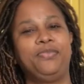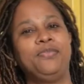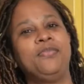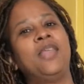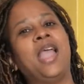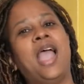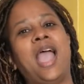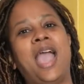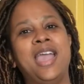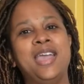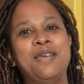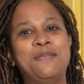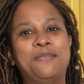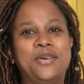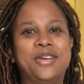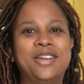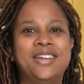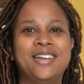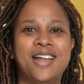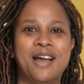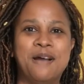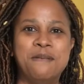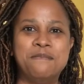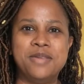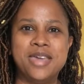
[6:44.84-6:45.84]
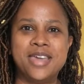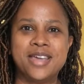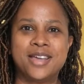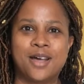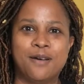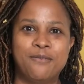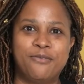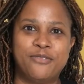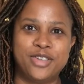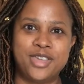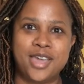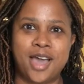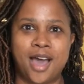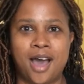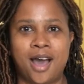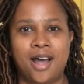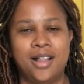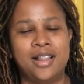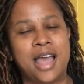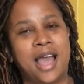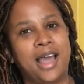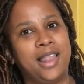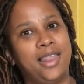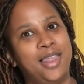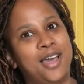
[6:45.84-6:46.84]
I ain't putting on makeup for y'all.
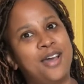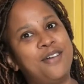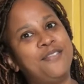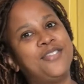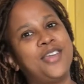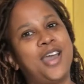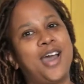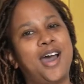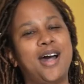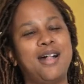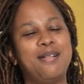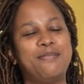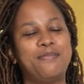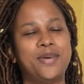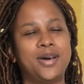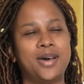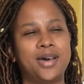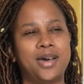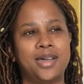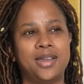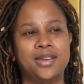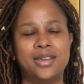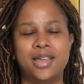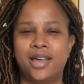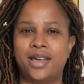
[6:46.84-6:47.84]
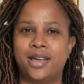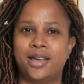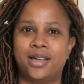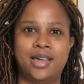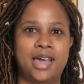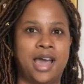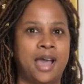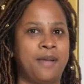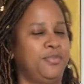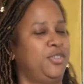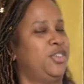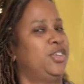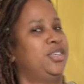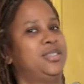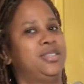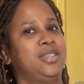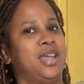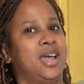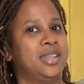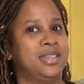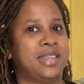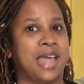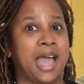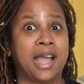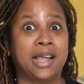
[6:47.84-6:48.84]
I love y'all, but I'm just
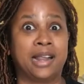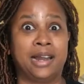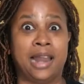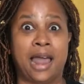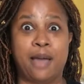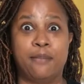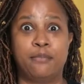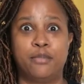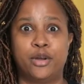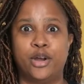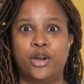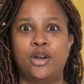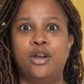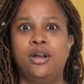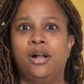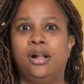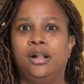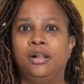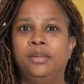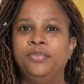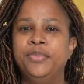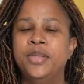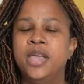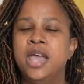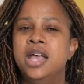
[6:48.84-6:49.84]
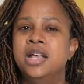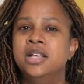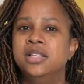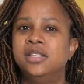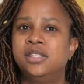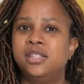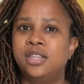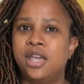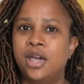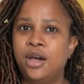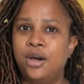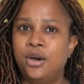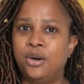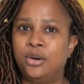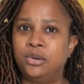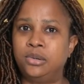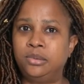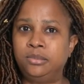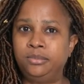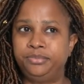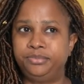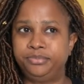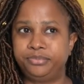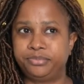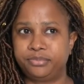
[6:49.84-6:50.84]
not that glam girl. So
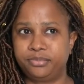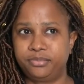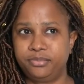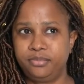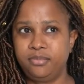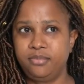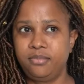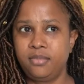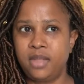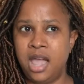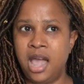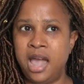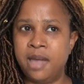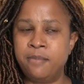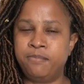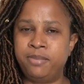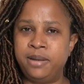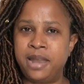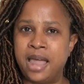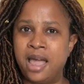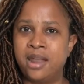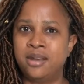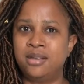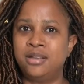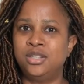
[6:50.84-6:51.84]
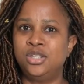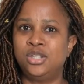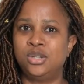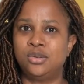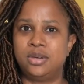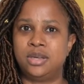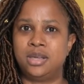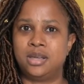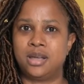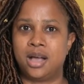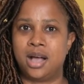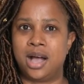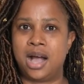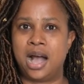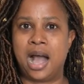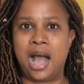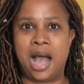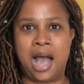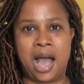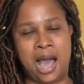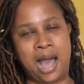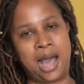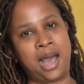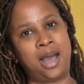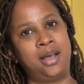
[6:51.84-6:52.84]
I plan on doing
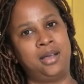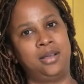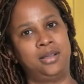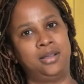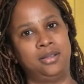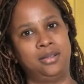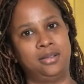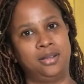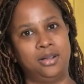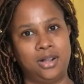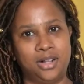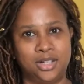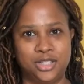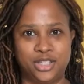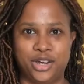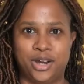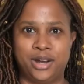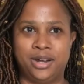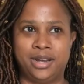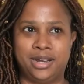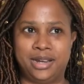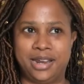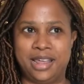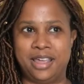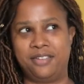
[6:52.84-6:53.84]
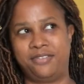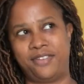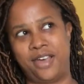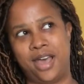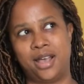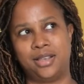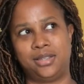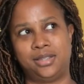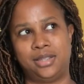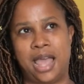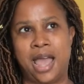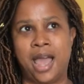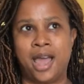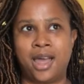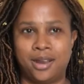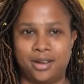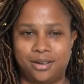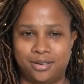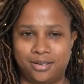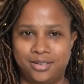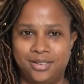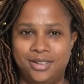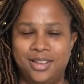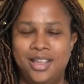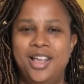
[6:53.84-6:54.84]
a alternate day fast and
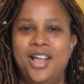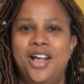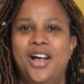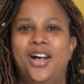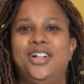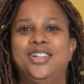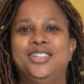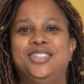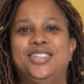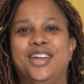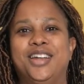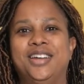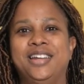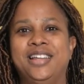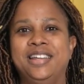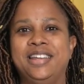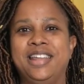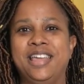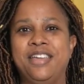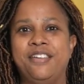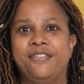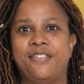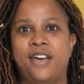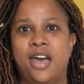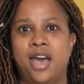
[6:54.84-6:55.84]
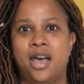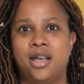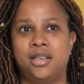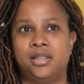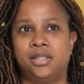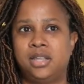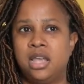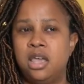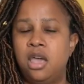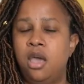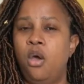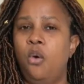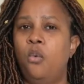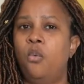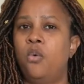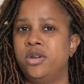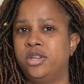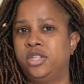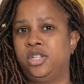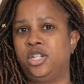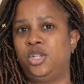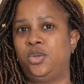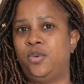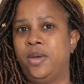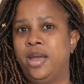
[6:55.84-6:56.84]
alternate day fast once
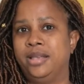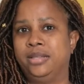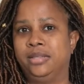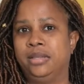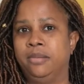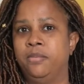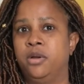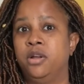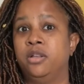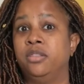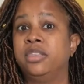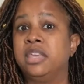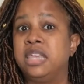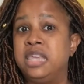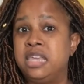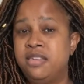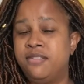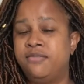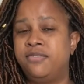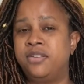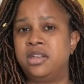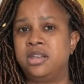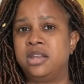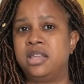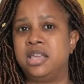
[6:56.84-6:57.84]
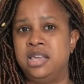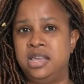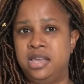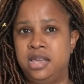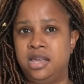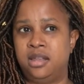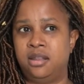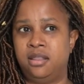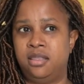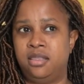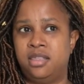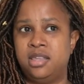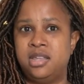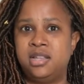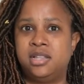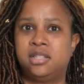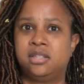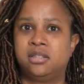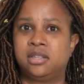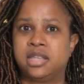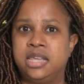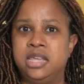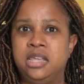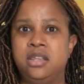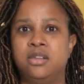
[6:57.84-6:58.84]
or twice a month, even in this
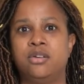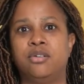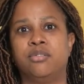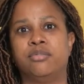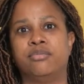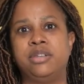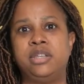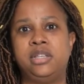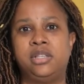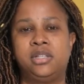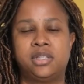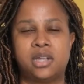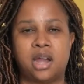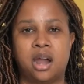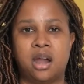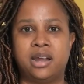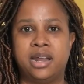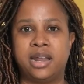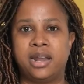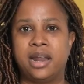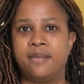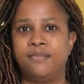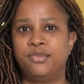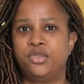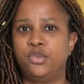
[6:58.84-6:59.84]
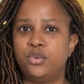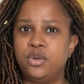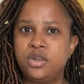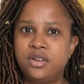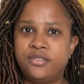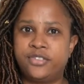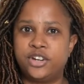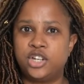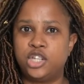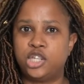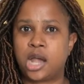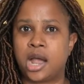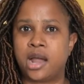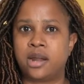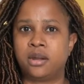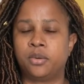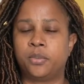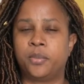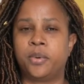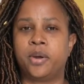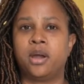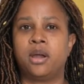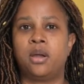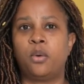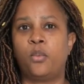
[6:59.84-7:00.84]
keto restart that I'm doing for
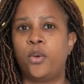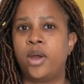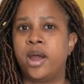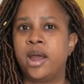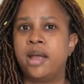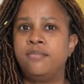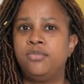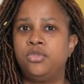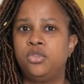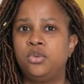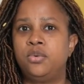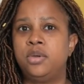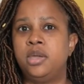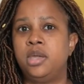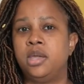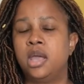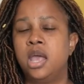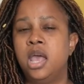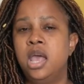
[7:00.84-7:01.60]
January, where I'm doing